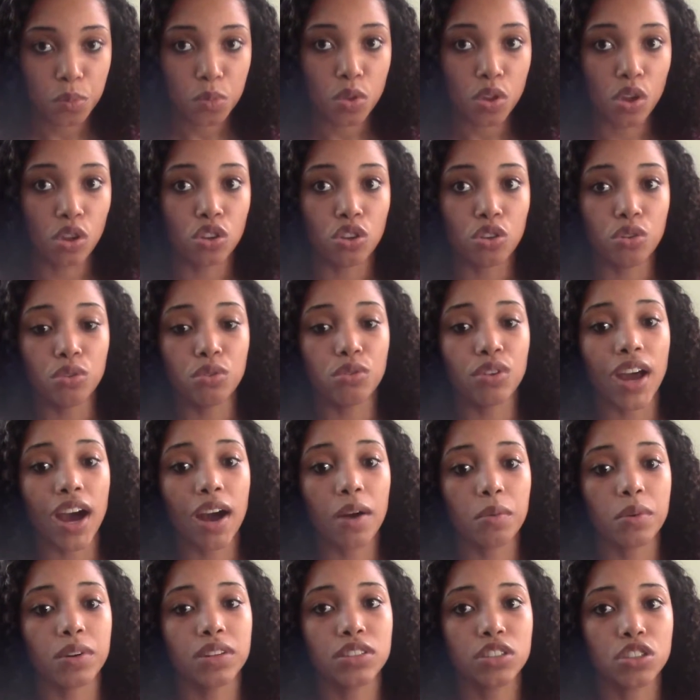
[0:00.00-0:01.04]
you do
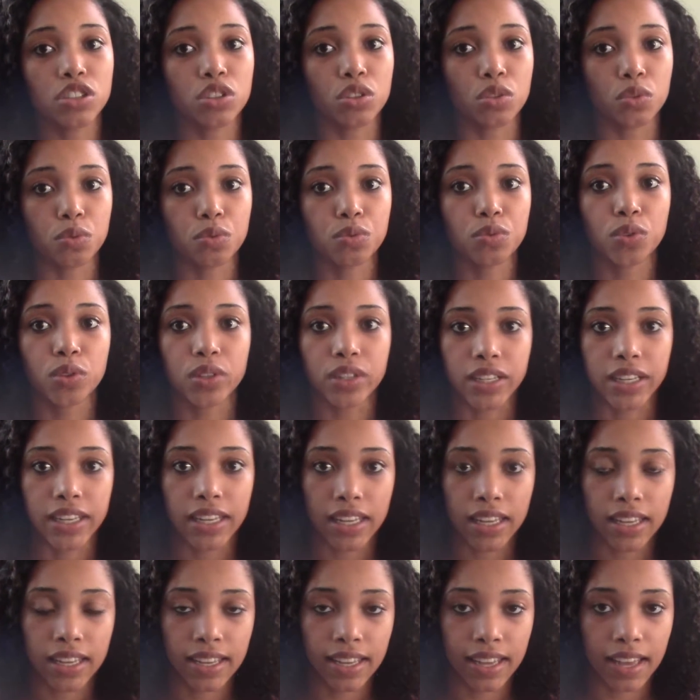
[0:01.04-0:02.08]
not want to fully
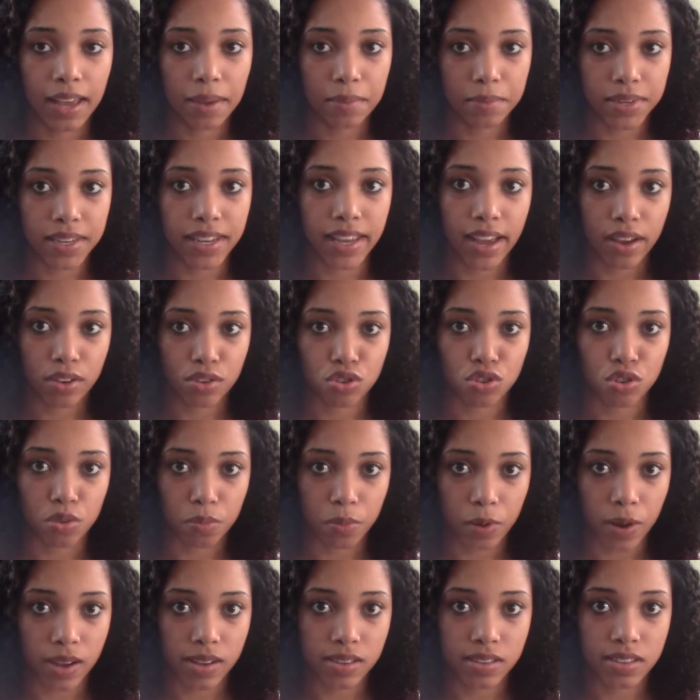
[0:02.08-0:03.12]
empty out your
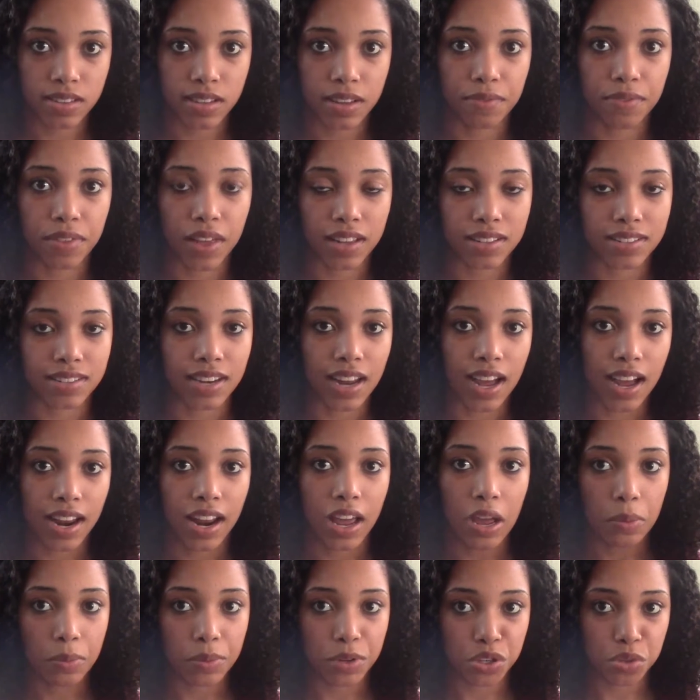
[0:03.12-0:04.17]
breast if that's not
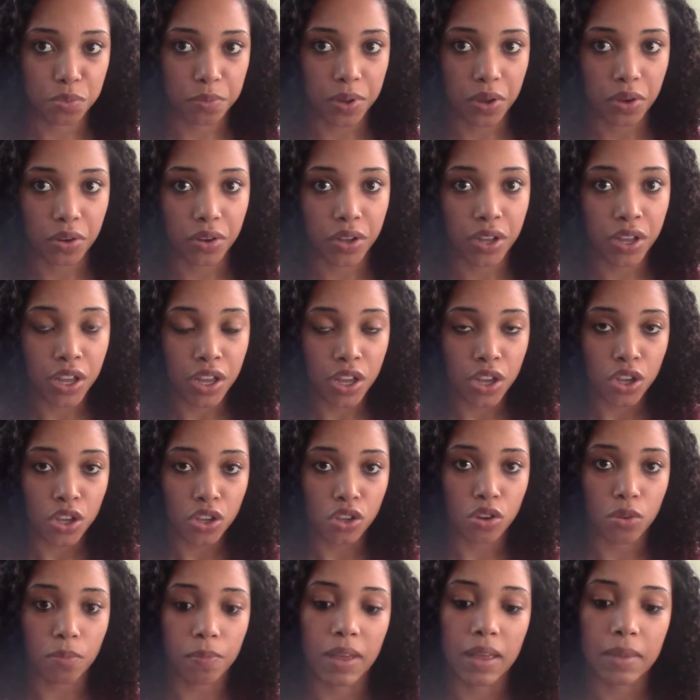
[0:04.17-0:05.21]
how much milk
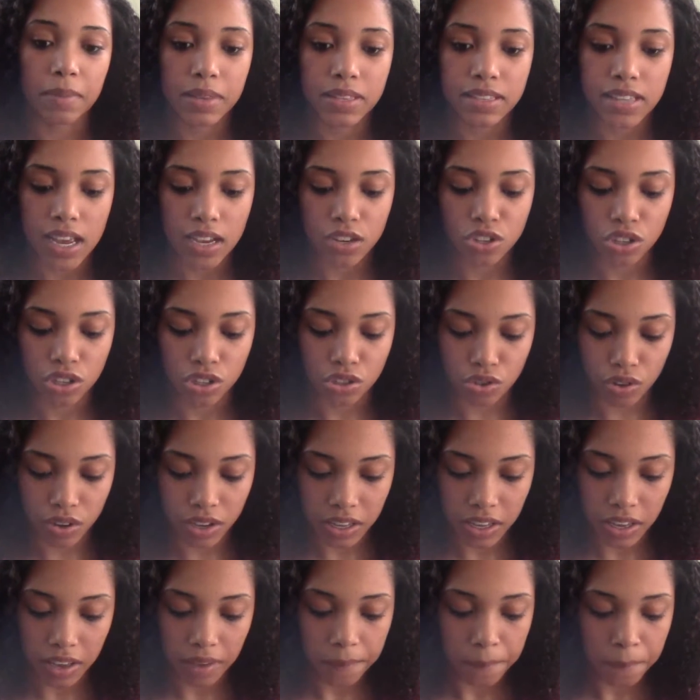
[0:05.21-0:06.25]
your baby is actually
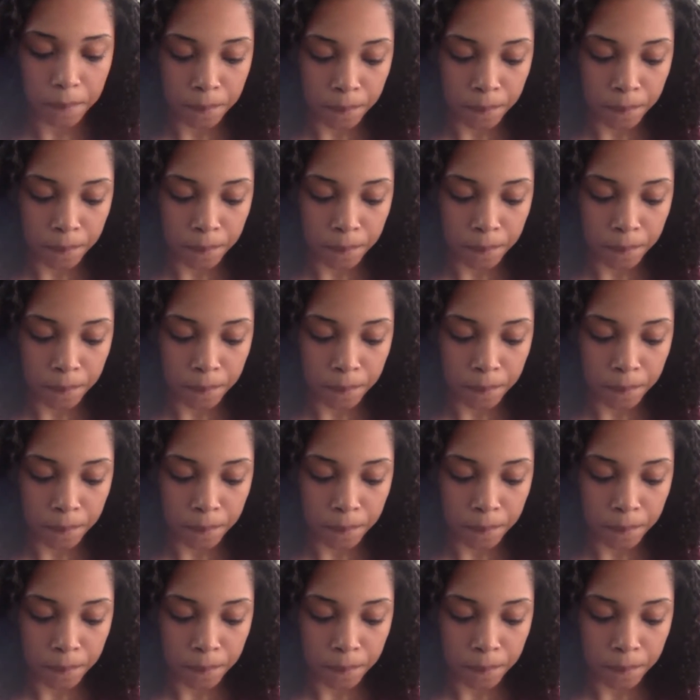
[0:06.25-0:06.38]
drinking.